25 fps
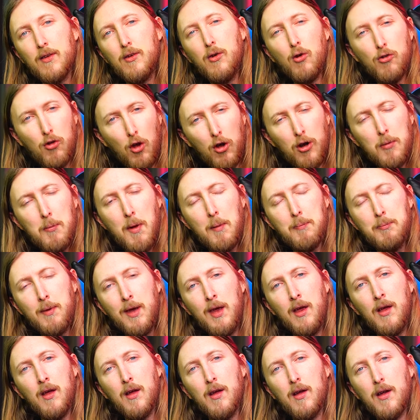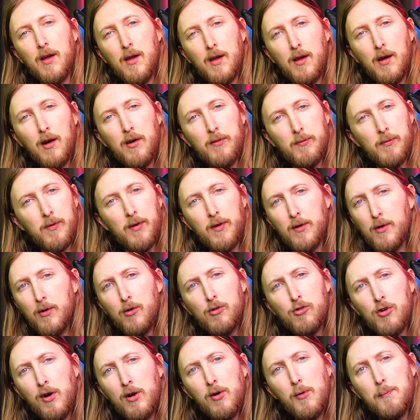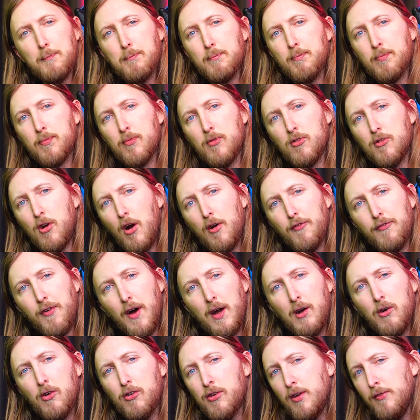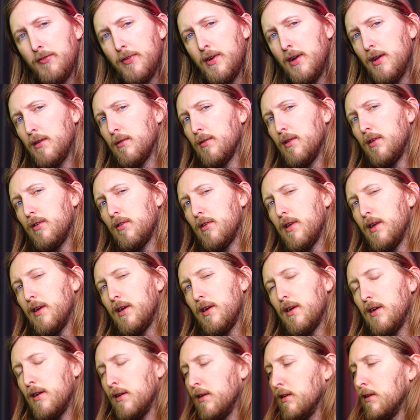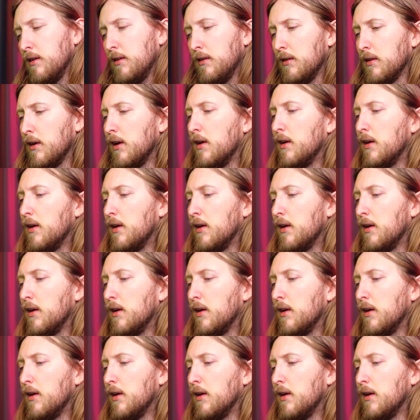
You're talking about me. Are, are you trying to start a fight or something? It's like. Uh,